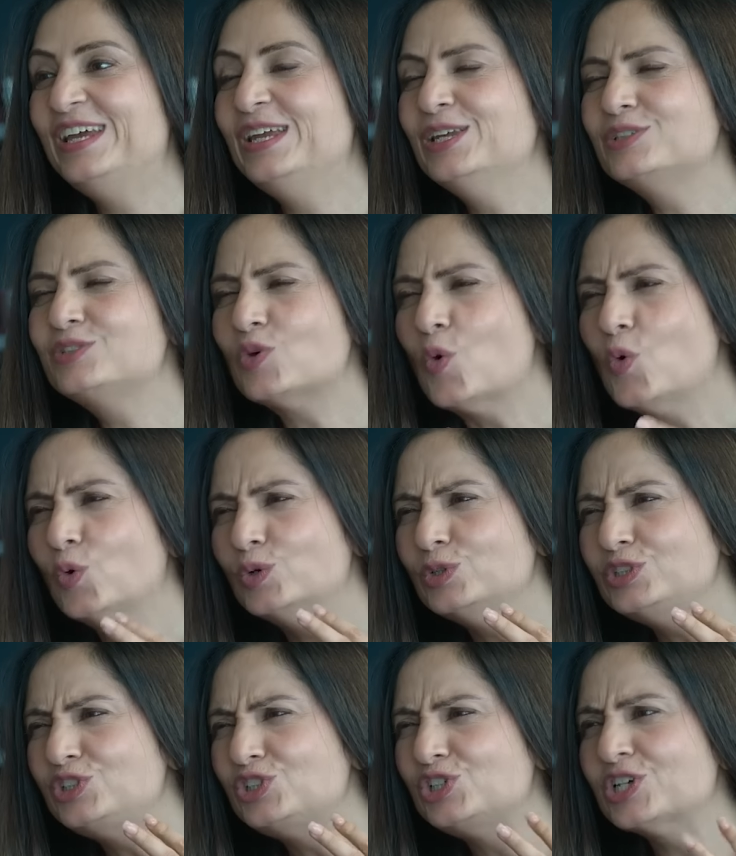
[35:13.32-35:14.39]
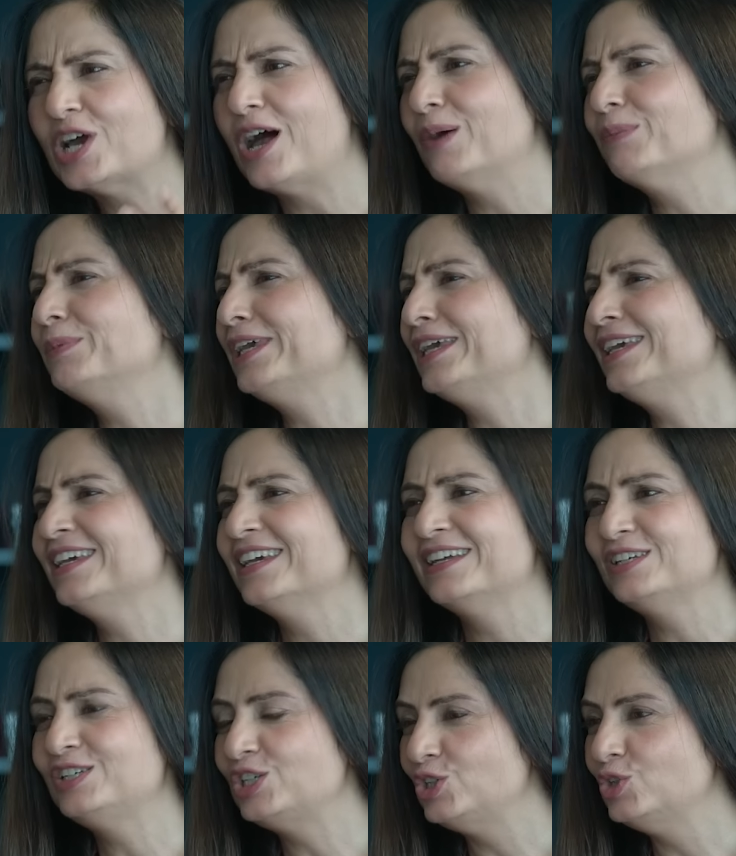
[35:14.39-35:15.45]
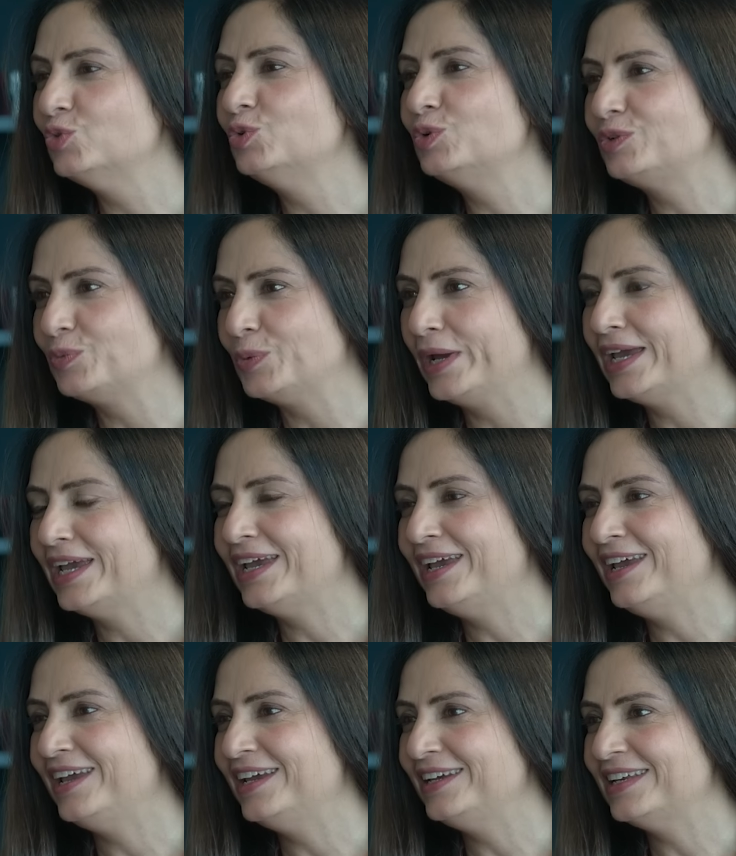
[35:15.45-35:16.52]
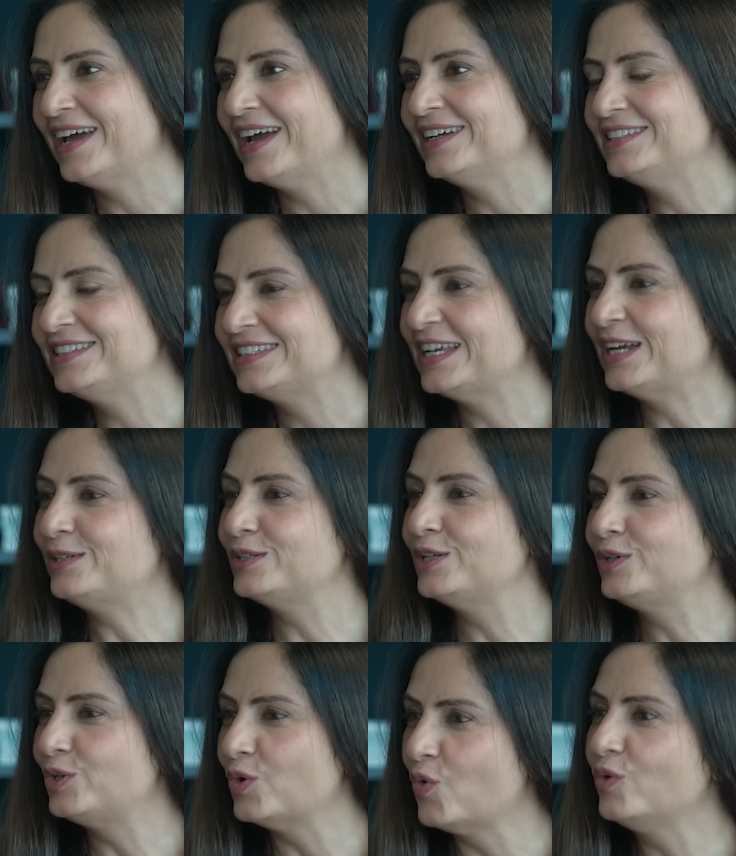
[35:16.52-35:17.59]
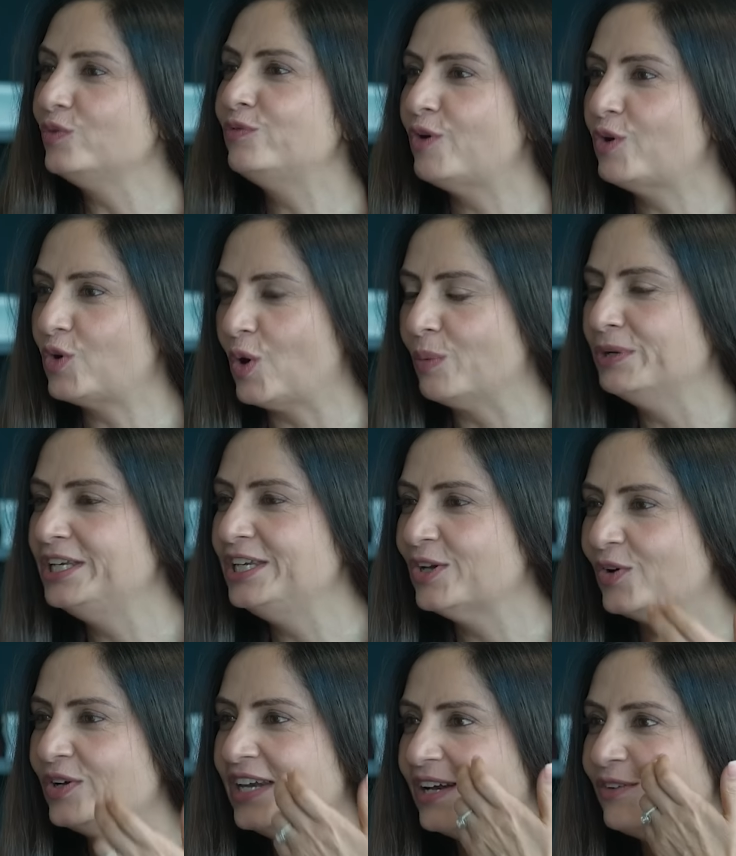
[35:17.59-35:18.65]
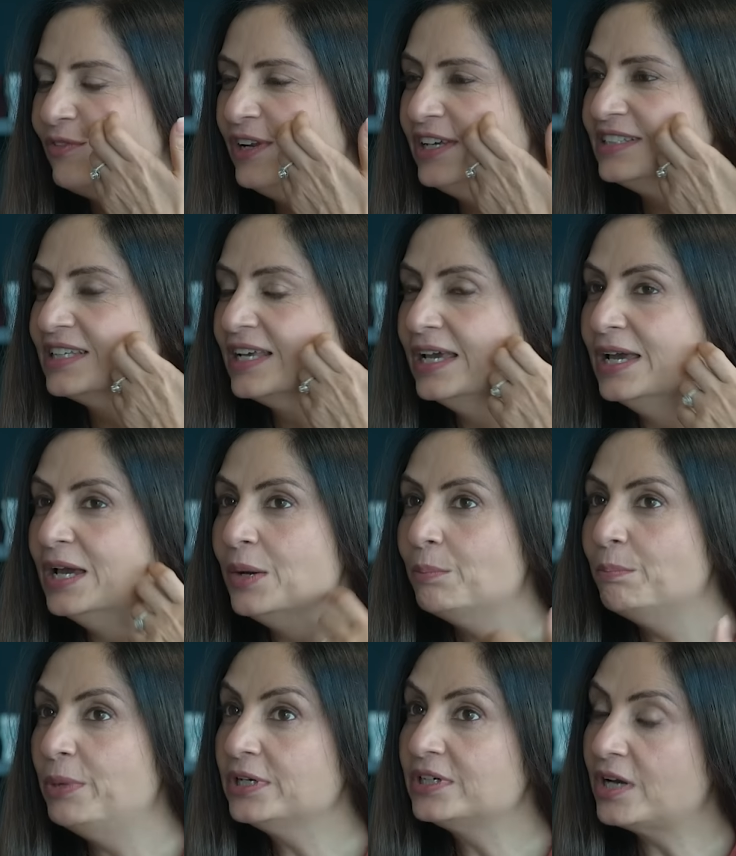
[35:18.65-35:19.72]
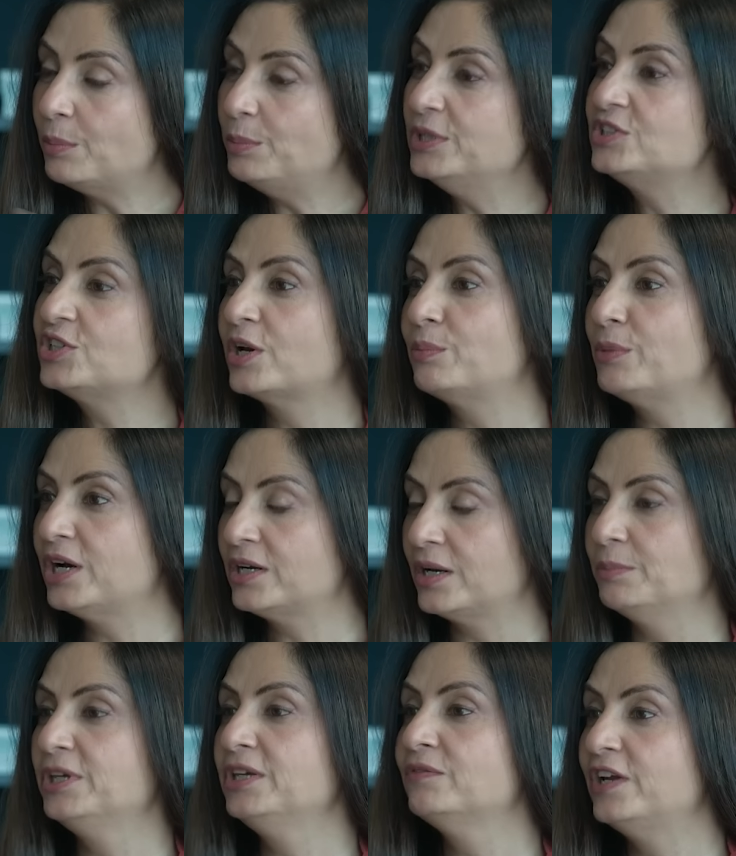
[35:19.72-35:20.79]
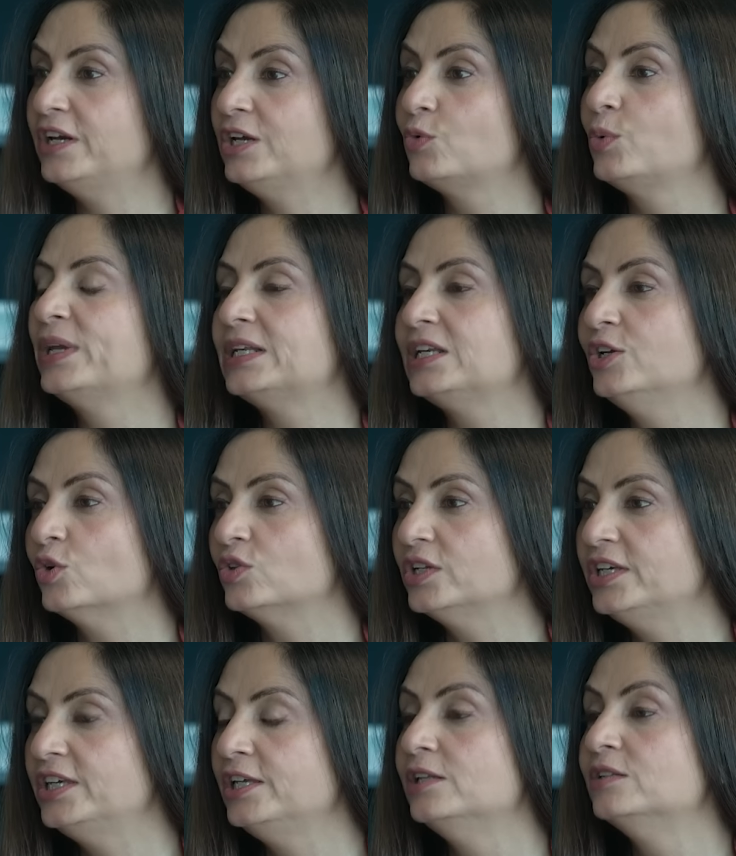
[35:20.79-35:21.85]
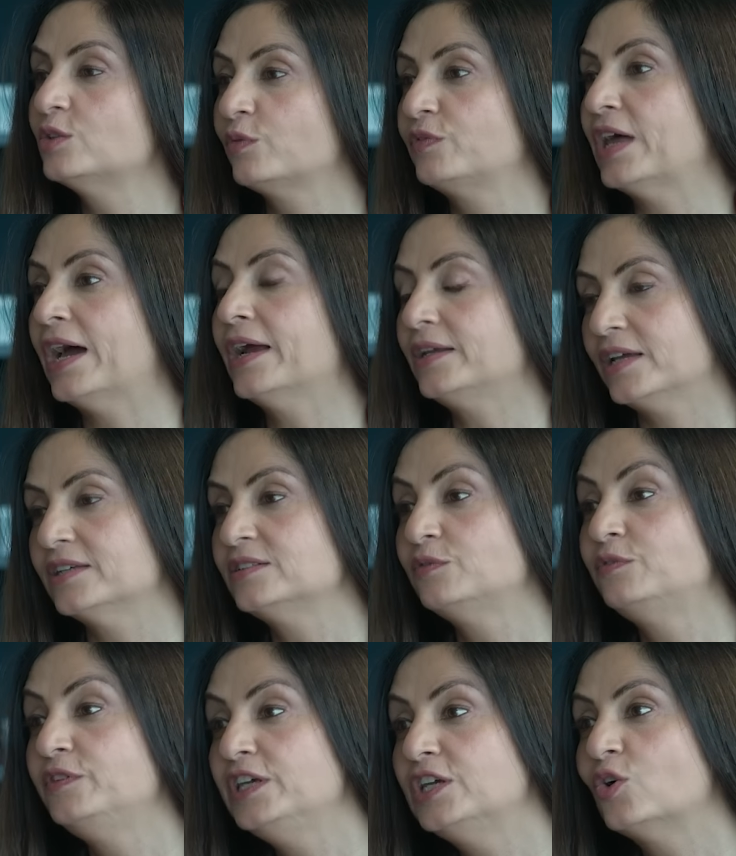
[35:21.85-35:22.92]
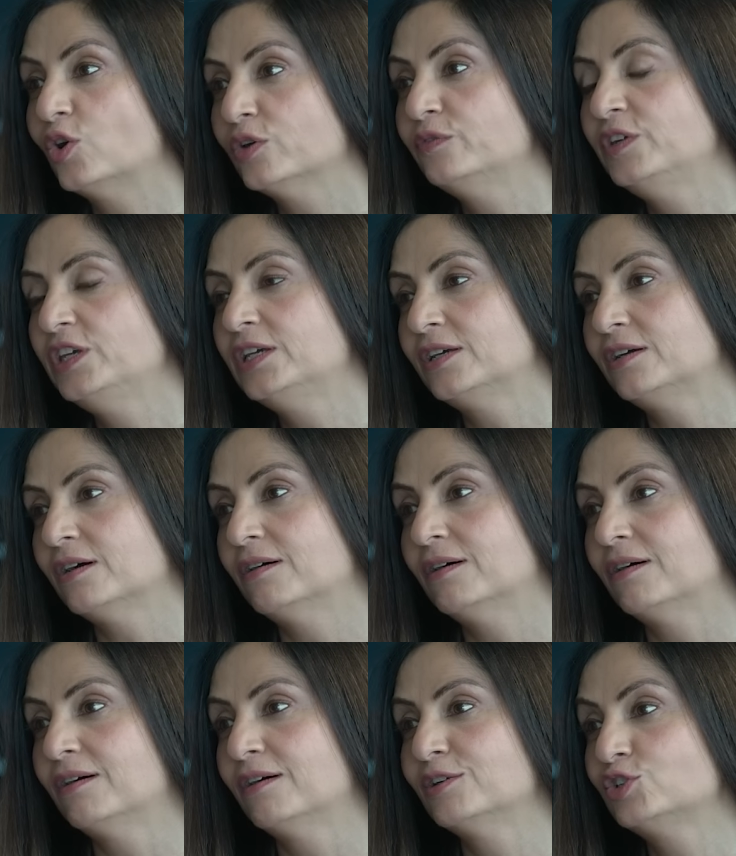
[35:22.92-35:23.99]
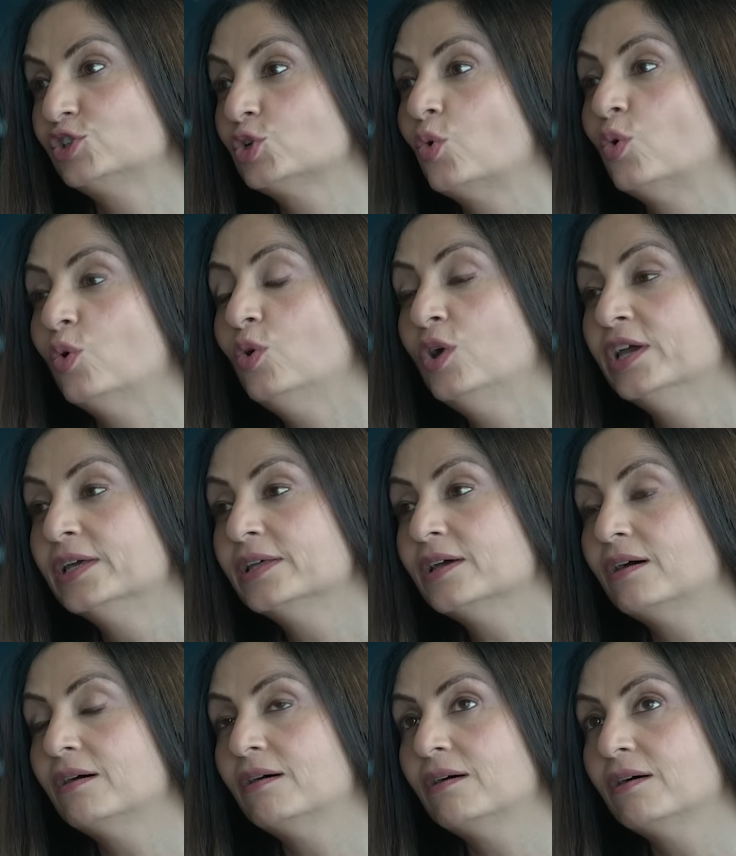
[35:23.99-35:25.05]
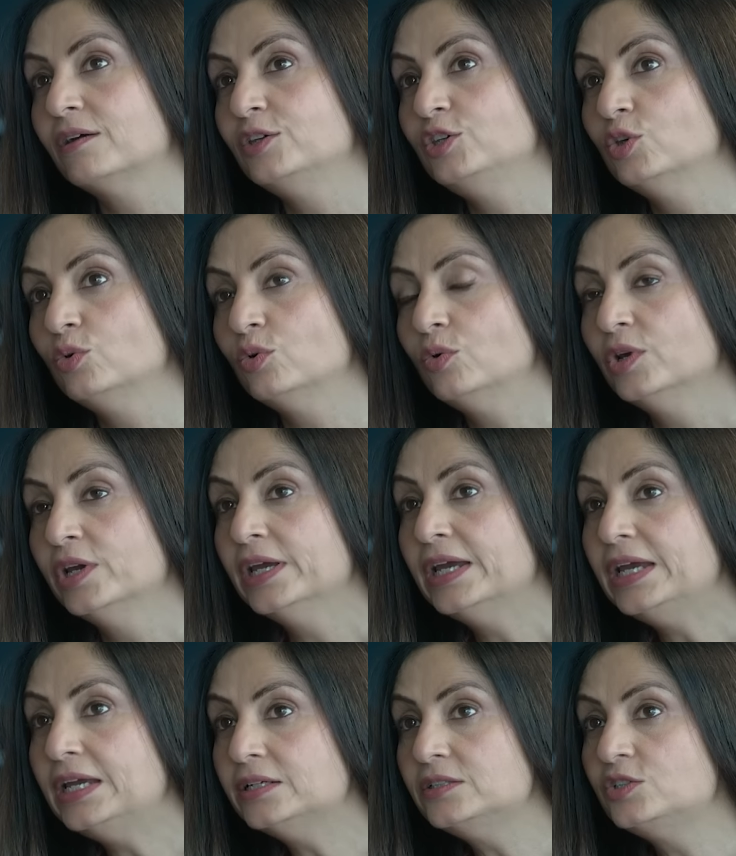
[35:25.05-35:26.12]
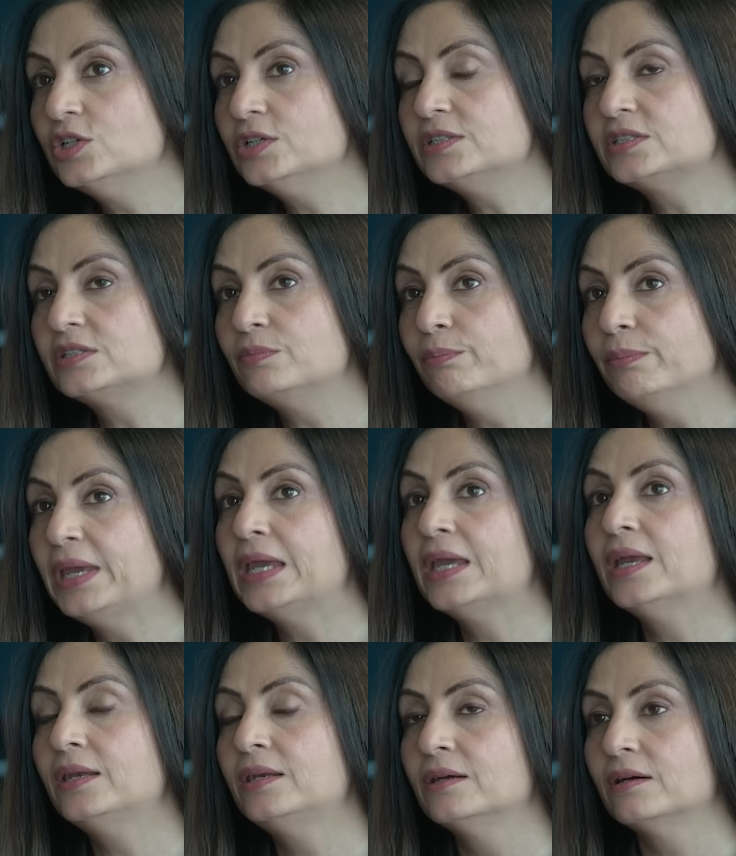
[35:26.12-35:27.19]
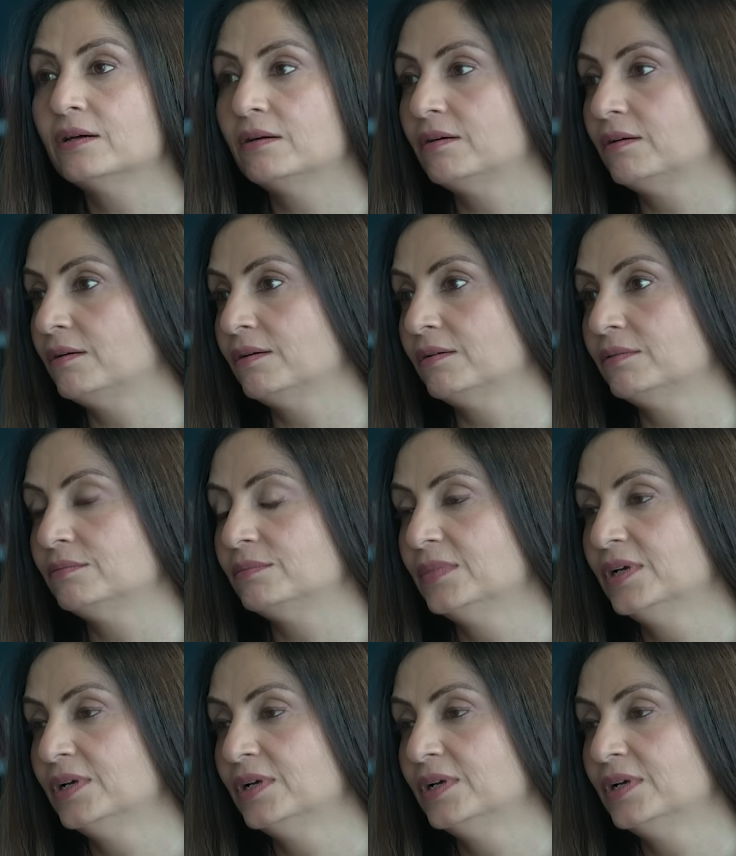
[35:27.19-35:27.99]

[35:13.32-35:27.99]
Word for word: in its own charming and cute way mm. it had set the tone for comedy on netflix mm. but kapil sharma coming very quickly on the heels of that as a week on week uh, show uh, you know it just made uh,